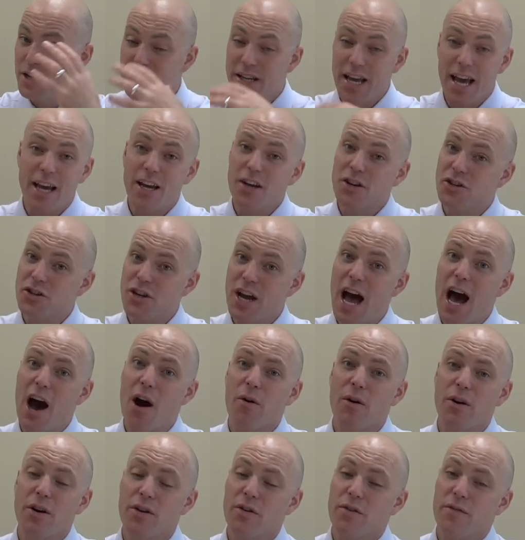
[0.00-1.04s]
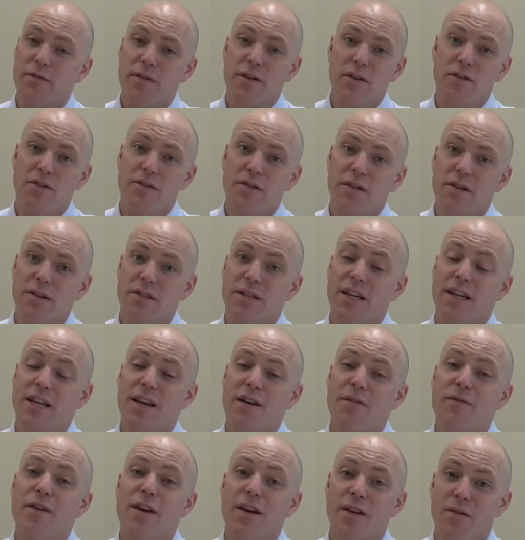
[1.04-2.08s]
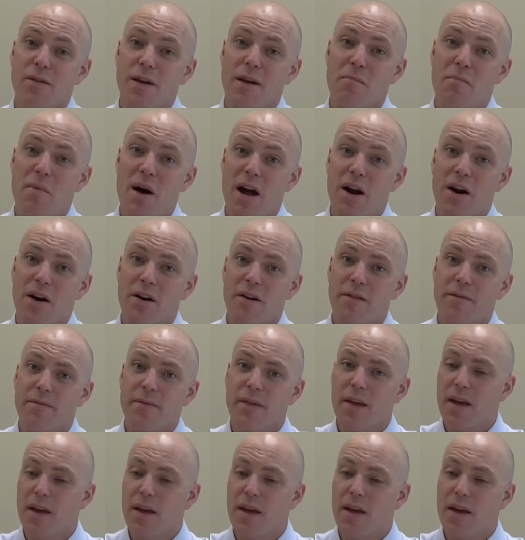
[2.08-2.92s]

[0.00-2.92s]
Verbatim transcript: take a shower, you'll feel significantly better.